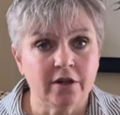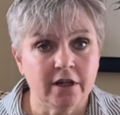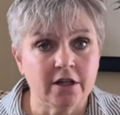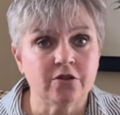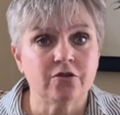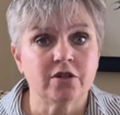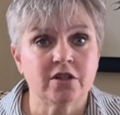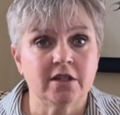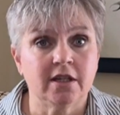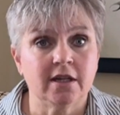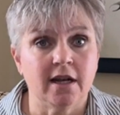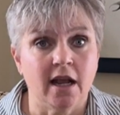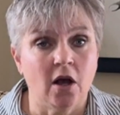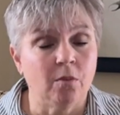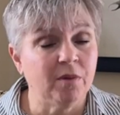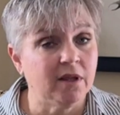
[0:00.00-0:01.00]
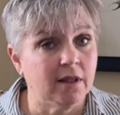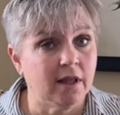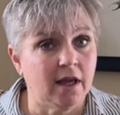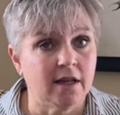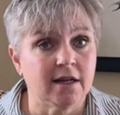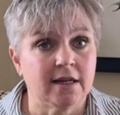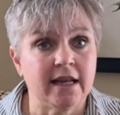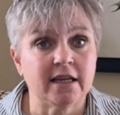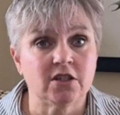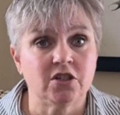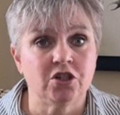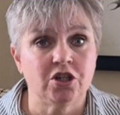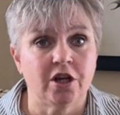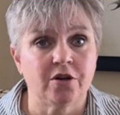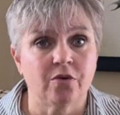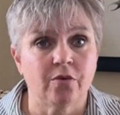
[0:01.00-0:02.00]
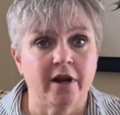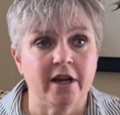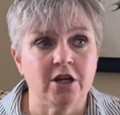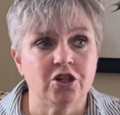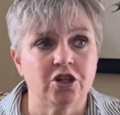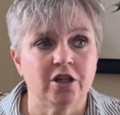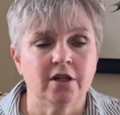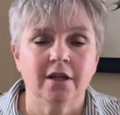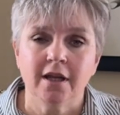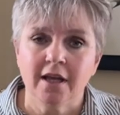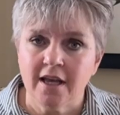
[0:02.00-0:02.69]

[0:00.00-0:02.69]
interested in helping that next generation,